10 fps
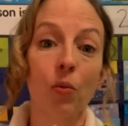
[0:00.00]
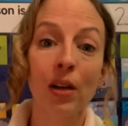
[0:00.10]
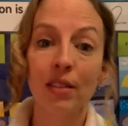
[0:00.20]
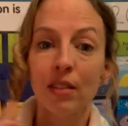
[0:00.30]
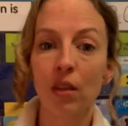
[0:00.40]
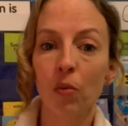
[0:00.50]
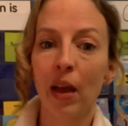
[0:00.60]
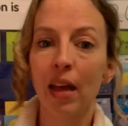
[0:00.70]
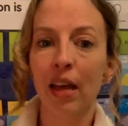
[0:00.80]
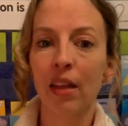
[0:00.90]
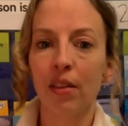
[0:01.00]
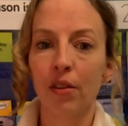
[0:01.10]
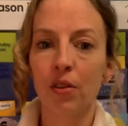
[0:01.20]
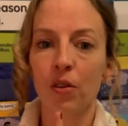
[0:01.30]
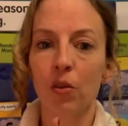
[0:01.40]
What's the
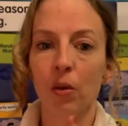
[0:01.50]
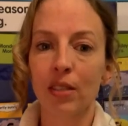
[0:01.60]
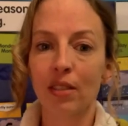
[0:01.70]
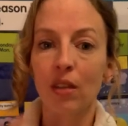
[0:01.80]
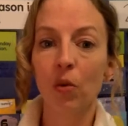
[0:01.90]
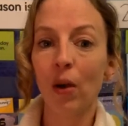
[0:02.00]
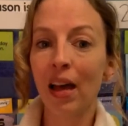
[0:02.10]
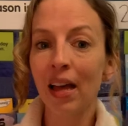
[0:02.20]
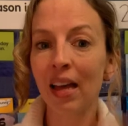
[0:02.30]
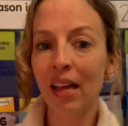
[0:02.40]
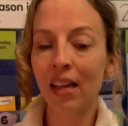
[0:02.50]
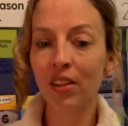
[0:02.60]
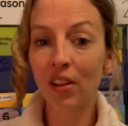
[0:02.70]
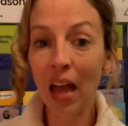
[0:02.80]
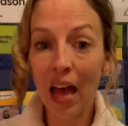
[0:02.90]
weather? What's the
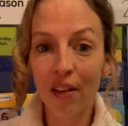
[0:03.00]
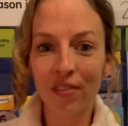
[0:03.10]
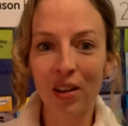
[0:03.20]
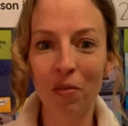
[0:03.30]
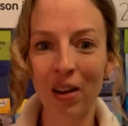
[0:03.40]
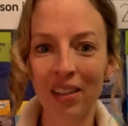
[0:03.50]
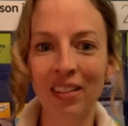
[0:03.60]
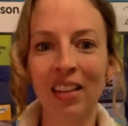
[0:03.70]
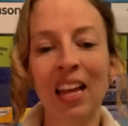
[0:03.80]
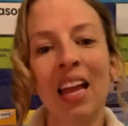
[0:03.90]
weather, everyone?